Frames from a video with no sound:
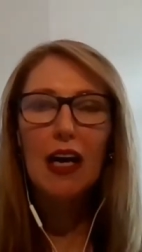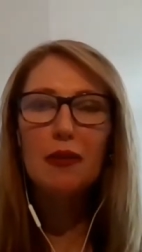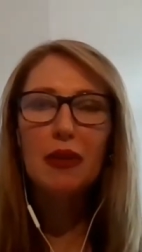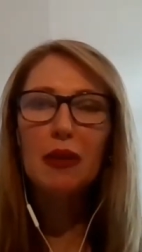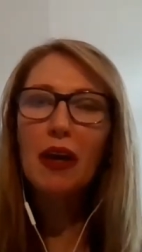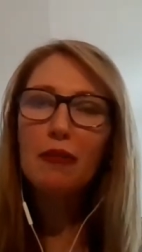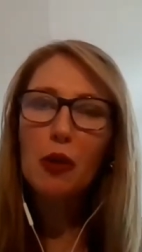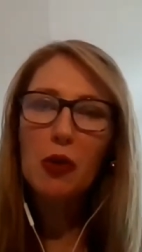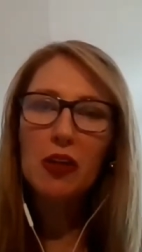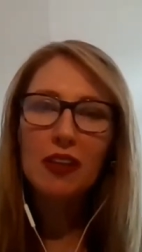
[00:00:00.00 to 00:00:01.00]
Um, in my
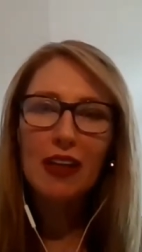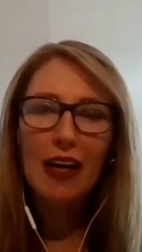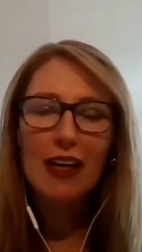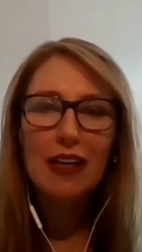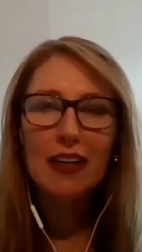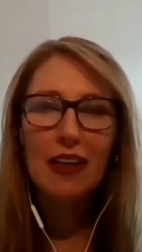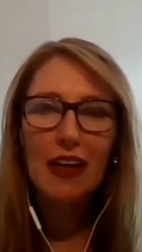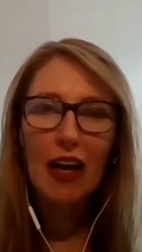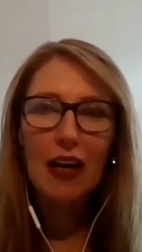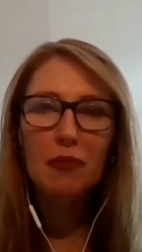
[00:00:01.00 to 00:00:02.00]
role, uh,
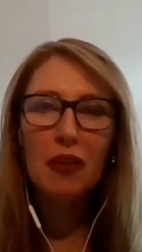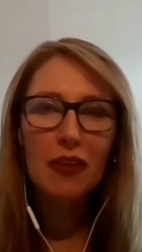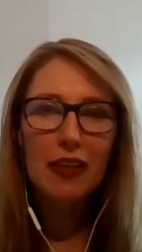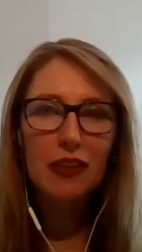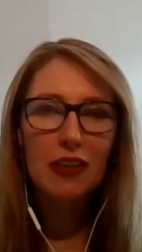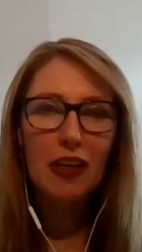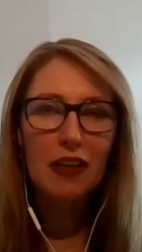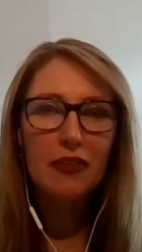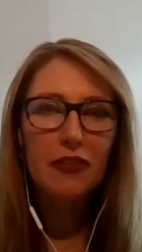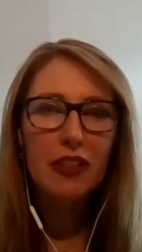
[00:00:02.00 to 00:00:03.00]
I'm the leader
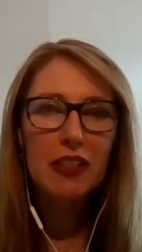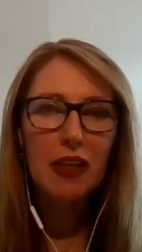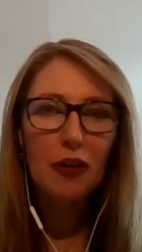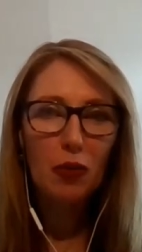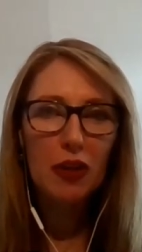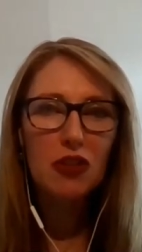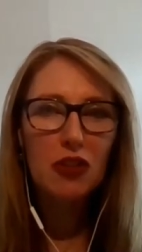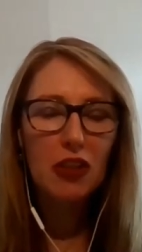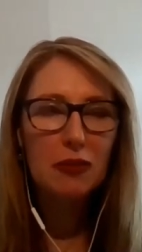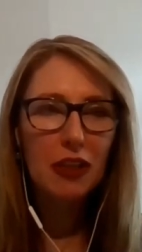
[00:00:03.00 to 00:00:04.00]
of
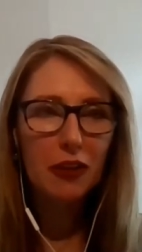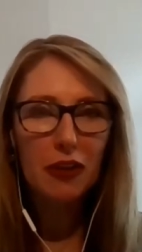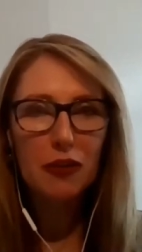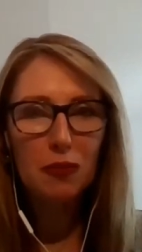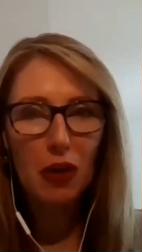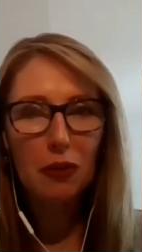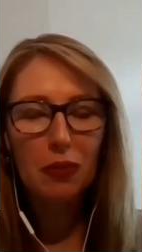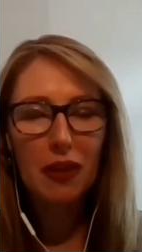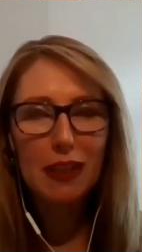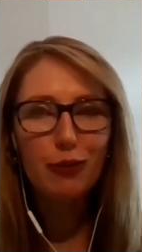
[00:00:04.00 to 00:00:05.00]
Southwestern Ontario's
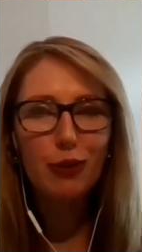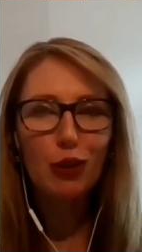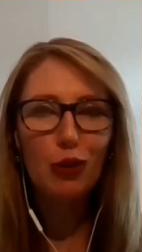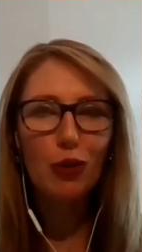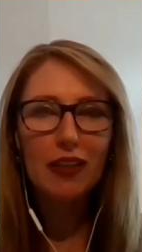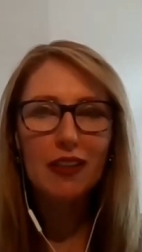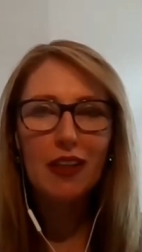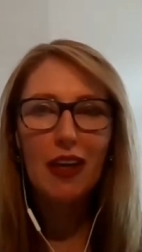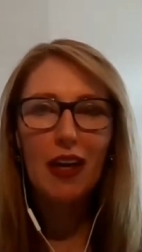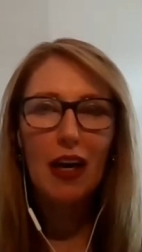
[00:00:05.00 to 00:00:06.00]
marketplace for Deloitte,
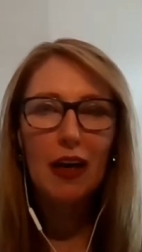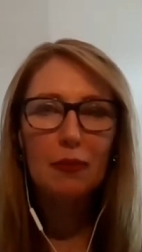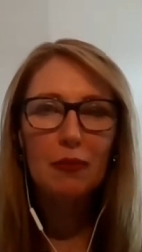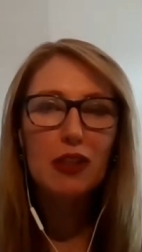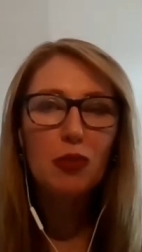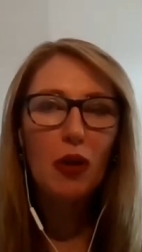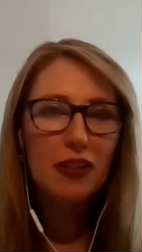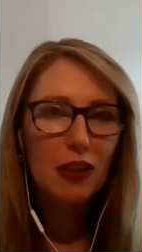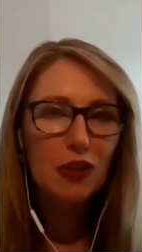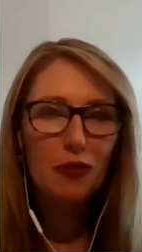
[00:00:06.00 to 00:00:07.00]
um, as
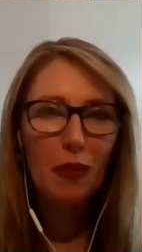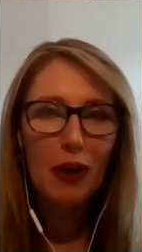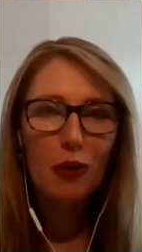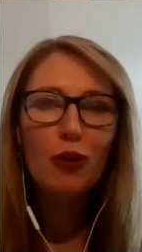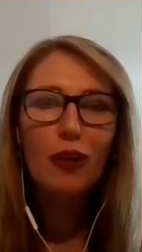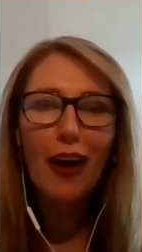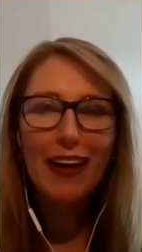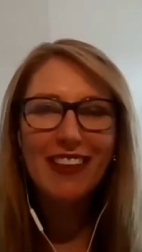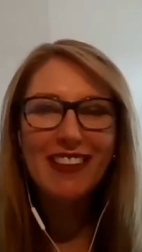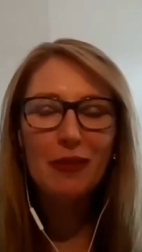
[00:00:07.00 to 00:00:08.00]
well as I serve my own
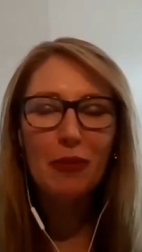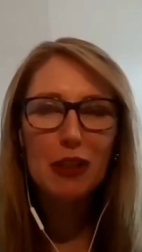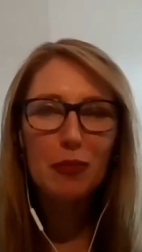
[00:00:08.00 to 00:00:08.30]
clients in